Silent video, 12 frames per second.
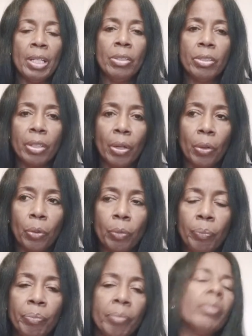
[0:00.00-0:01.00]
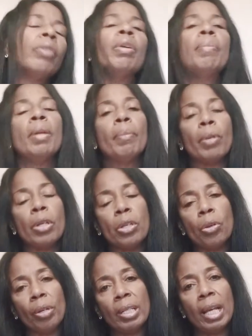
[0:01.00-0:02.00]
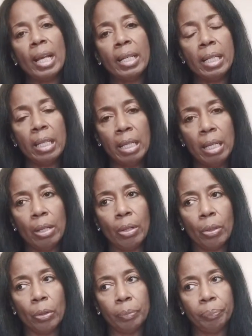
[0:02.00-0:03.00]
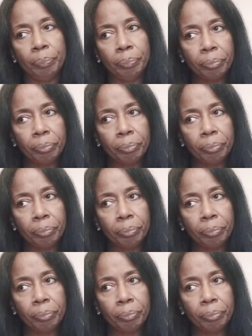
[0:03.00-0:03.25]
So remember, you're not here